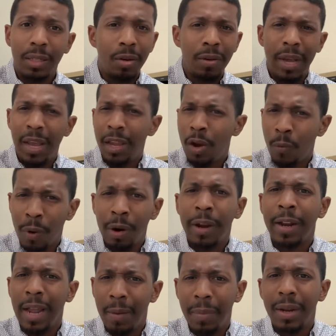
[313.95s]
Okay, you're
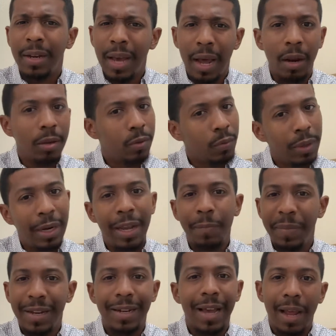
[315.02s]
working at McDonald's. Well, let
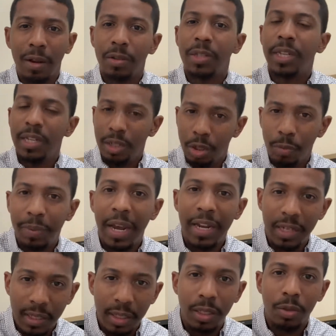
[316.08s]
McDonald's teach you
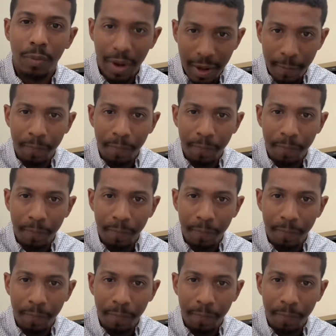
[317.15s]
patience, right?